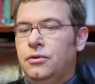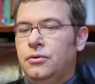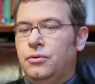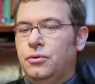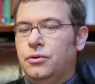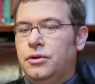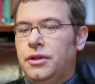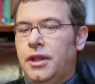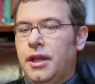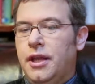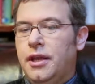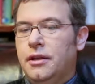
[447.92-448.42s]

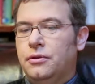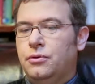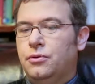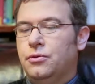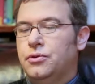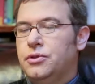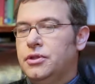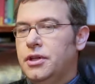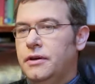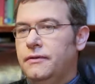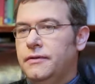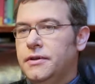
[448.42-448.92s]

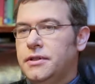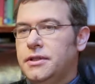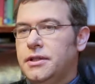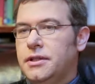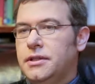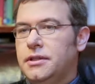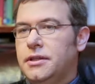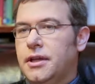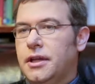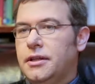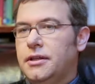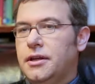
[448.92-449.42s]
to
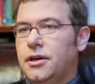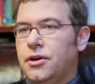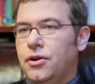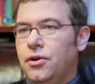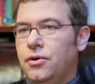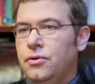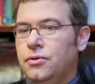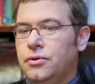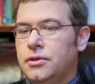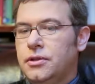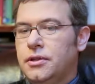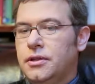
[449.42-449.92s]
services that are
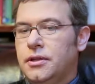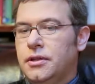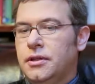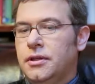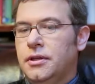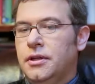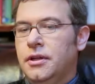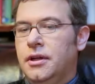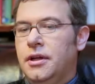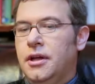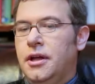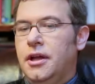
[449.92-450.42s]
used,
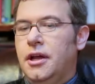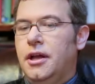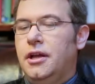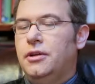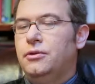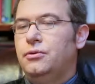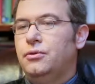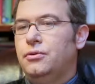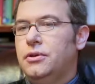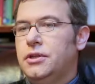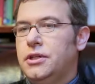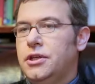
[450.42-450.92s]

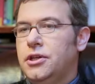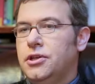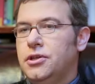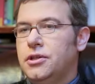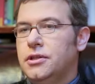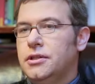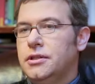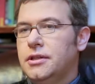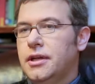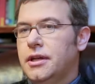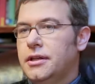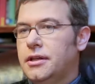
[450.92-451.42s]
and to
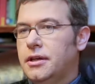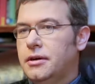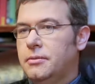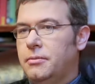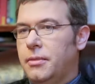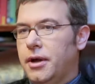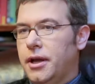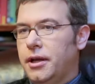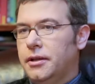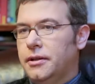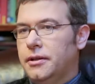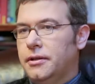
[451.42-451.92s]
decisions that are
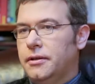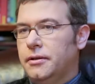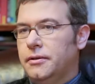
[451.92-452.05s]
made.